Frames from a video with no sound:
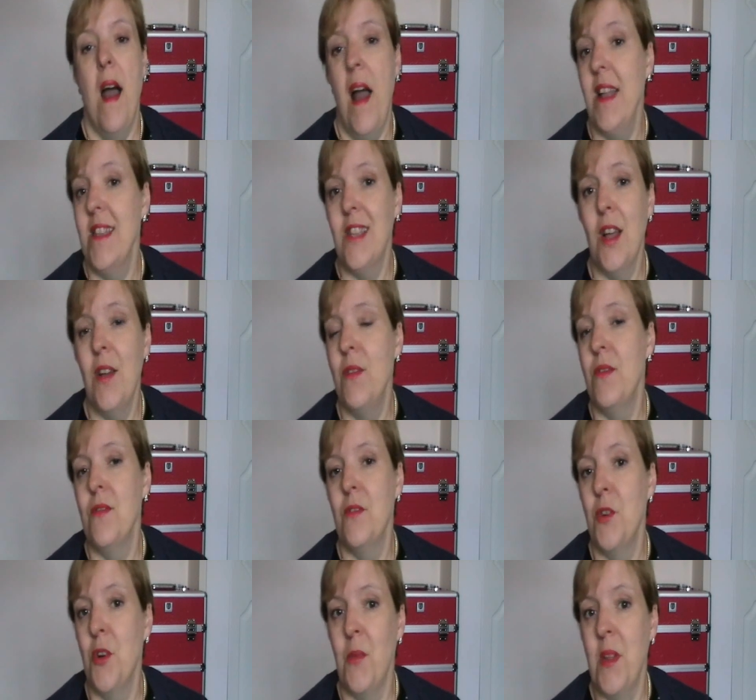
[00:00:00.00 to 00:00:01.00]
I
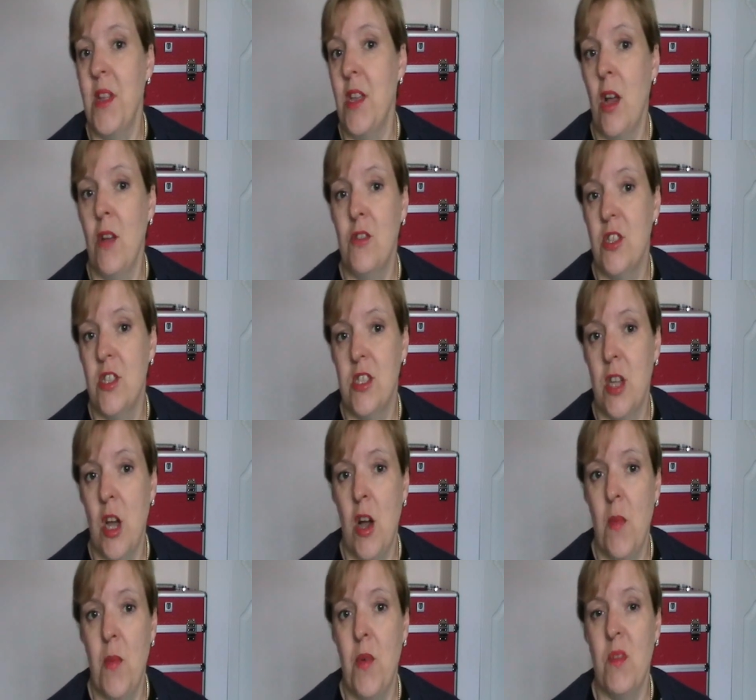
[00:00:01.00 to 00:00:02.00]
don't normally go to
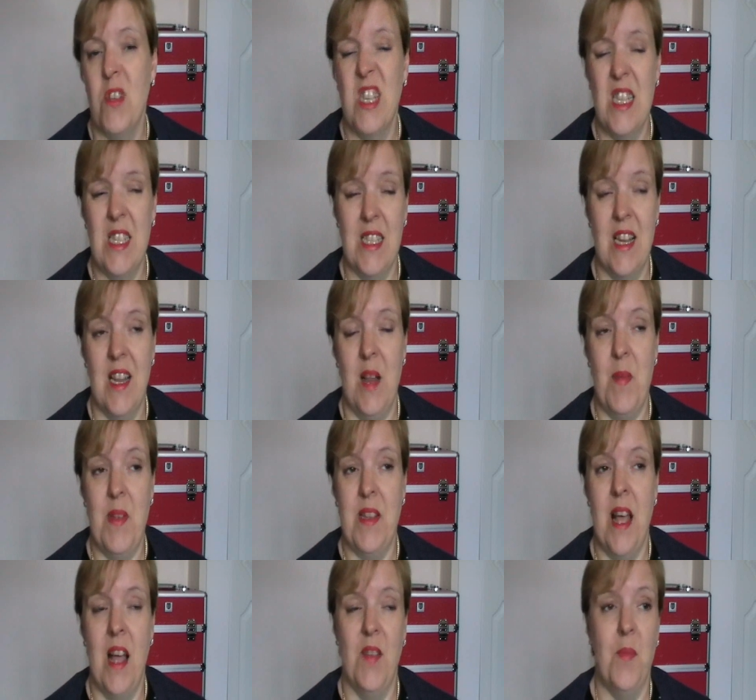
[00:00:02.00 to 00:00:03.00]
Starbucks, it's a little
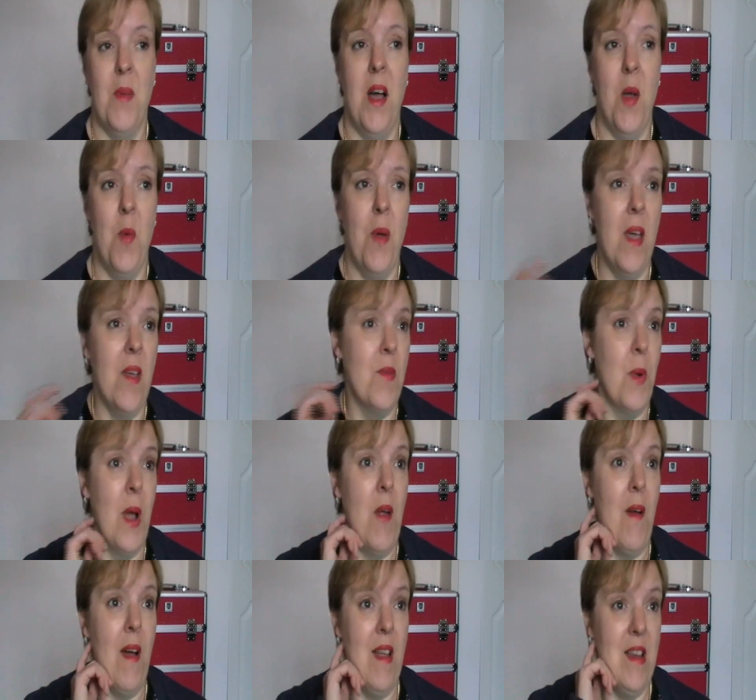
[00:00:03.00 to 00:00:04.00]
bit out of my way
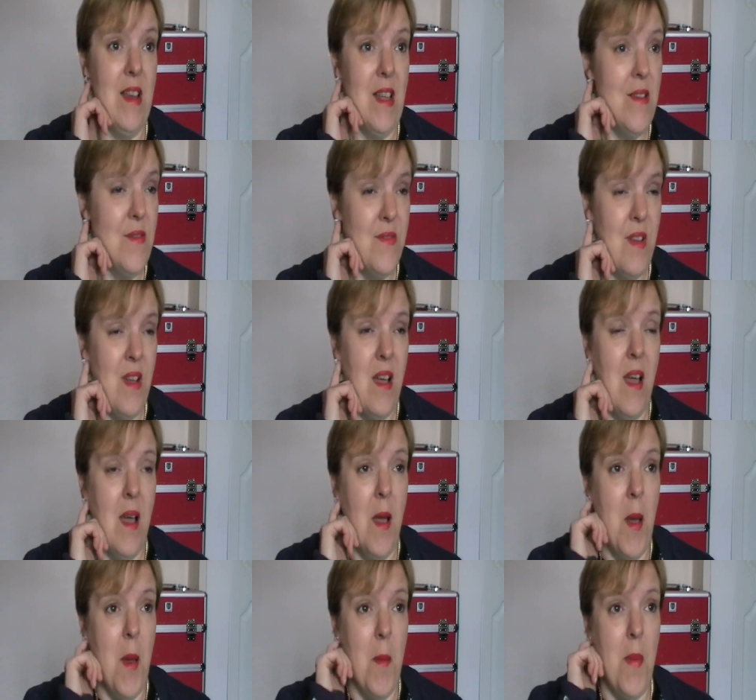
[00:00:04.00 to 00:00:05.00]
where I live.
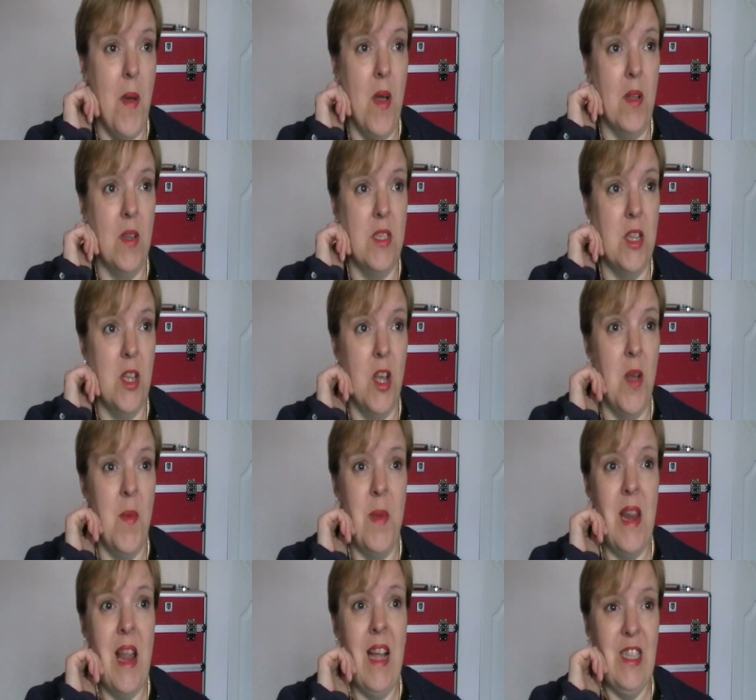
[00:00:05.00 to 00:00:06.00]
But
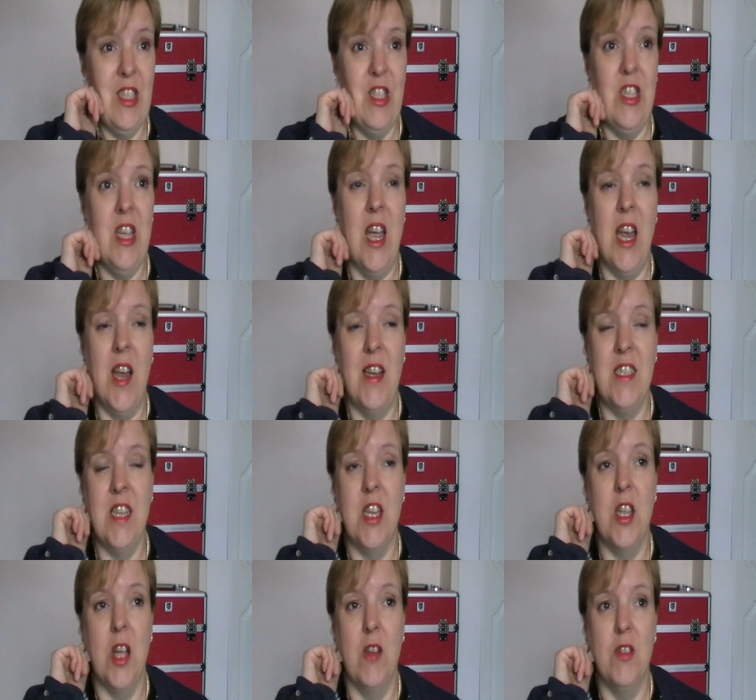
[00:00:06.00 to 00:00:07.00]
um, last year I
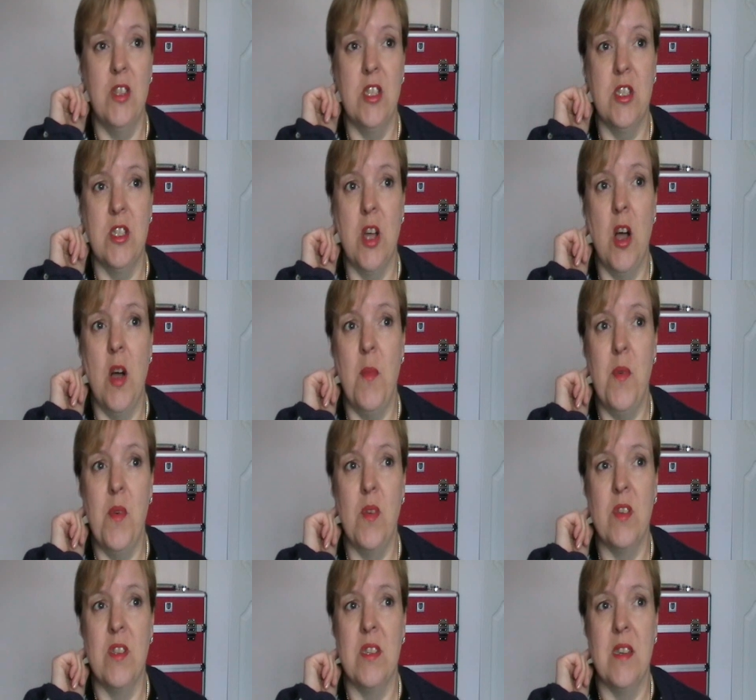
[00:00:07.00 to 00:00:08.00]
did go to
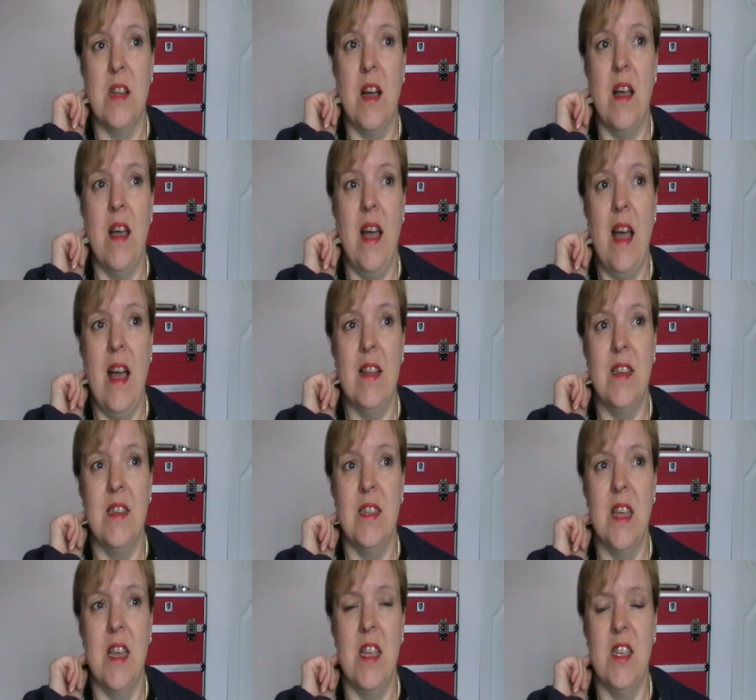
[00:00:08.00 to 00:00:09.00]
Starbucks and I had
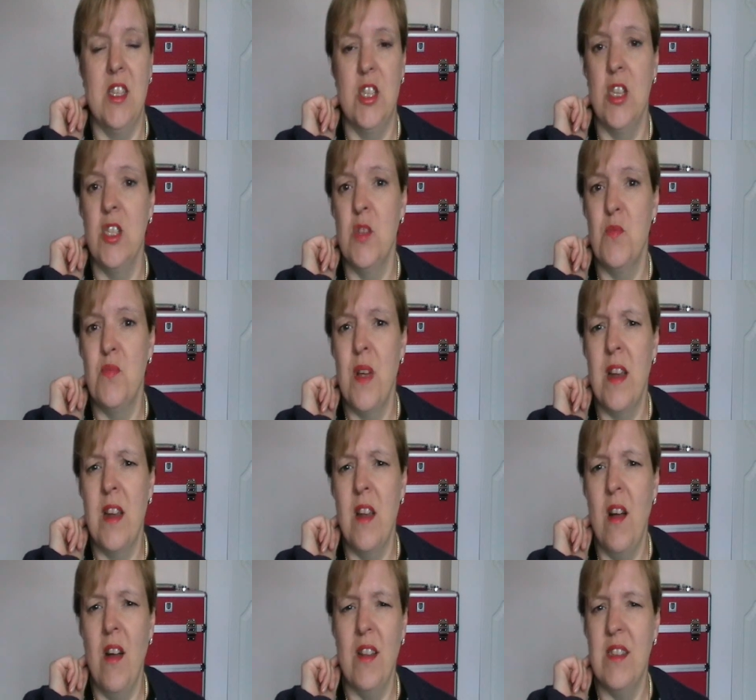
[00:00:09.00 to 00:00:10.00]
the gingerbread
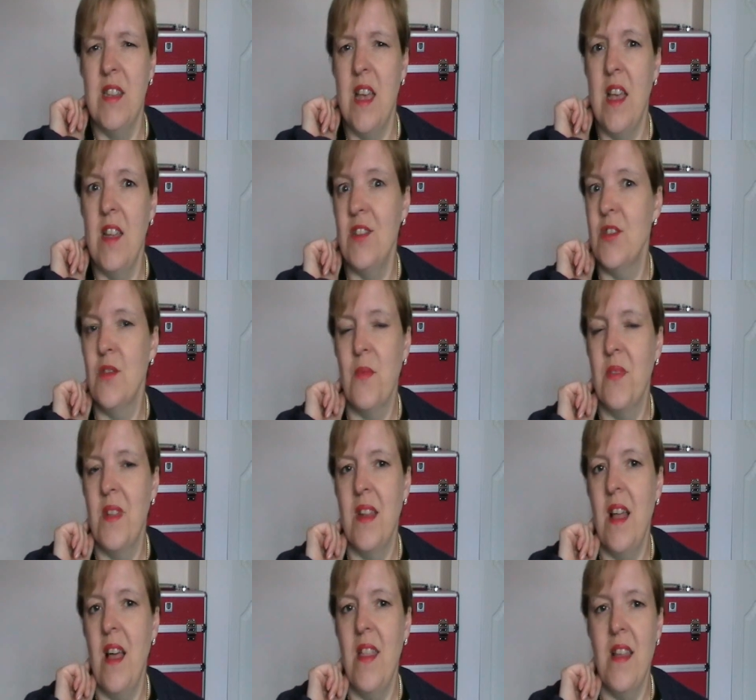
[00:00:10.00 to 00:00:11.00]
latte,
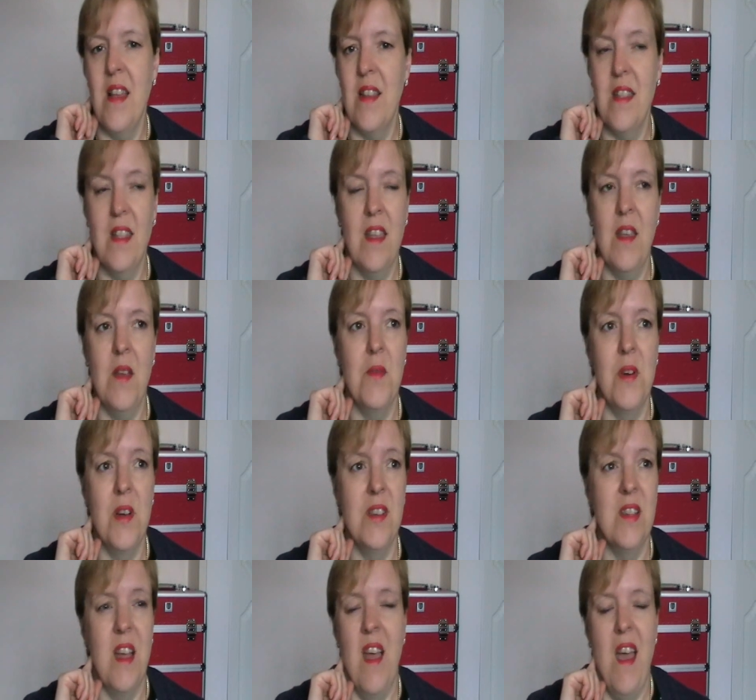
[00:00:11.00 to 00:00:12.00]
something like that I think it
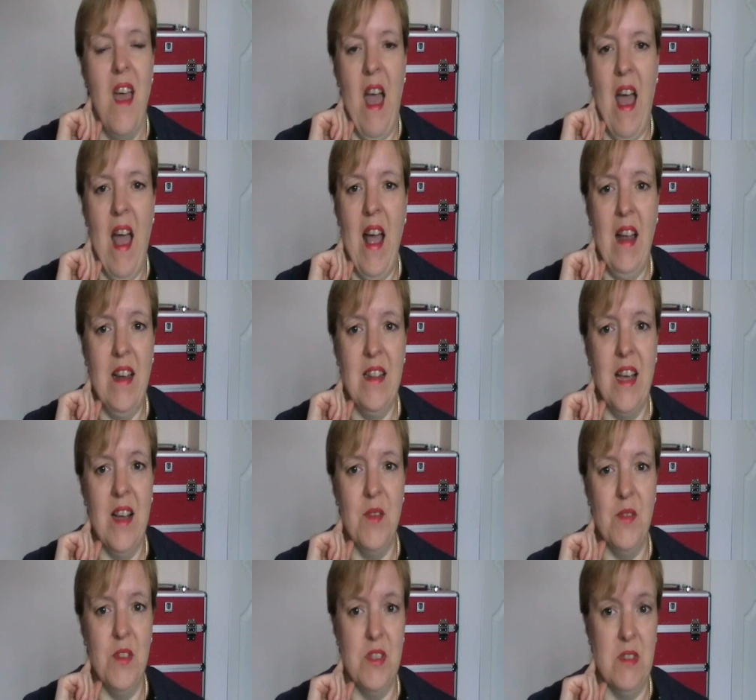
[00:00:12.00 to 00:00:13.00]
was. And
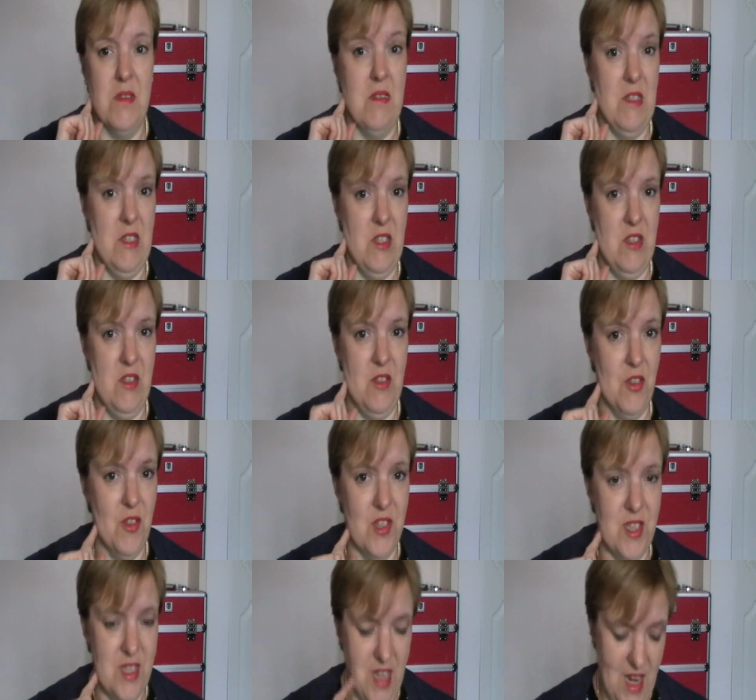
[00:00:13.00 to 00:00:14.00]
that was
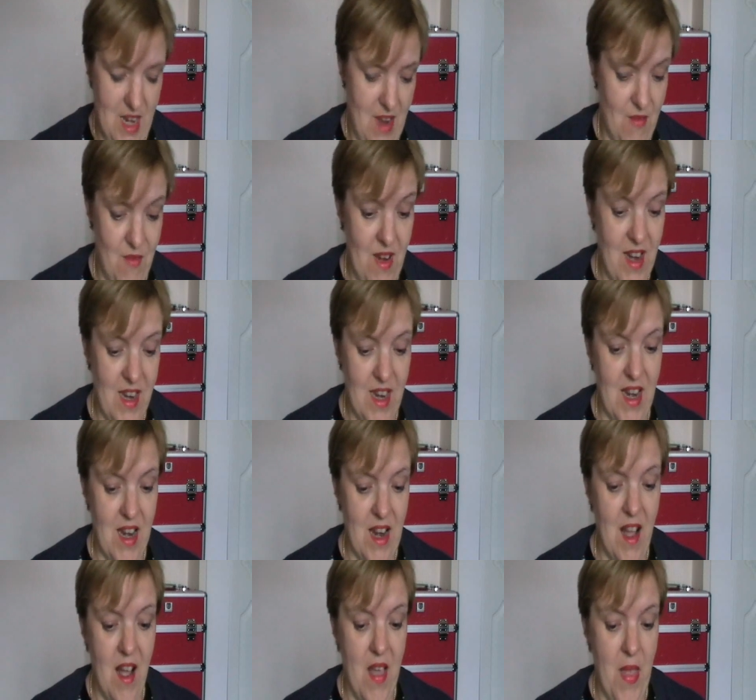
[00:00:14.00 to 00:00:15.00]
disgusting, I really
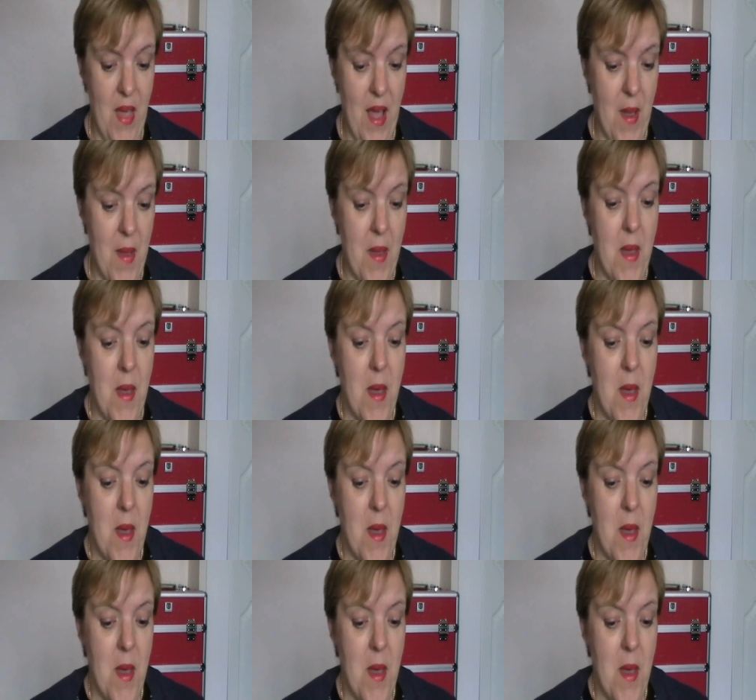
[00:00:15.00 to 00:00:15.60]
didn't like that.